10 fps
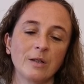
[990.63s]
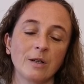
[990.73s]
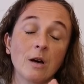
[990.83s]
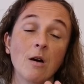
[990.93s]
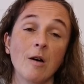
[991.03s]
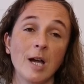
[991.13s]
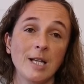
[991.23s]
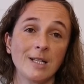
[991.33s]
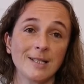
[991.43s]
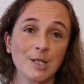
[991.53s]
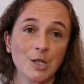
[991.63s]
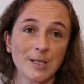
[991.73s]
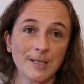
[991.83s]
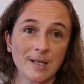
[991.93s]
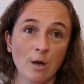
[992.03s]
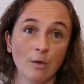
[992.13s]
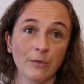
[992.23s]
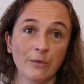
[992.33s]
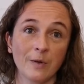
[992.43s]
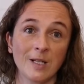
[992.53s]
kindness to the
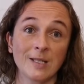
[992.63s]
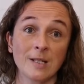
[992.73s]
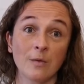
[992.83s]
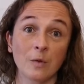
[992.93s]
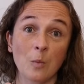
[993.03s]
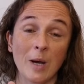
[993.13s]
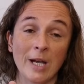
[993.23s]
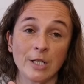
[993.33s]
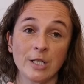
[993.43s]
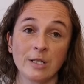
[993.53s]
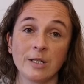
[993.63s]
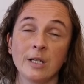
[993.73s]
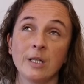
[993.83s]
self and self-compassion.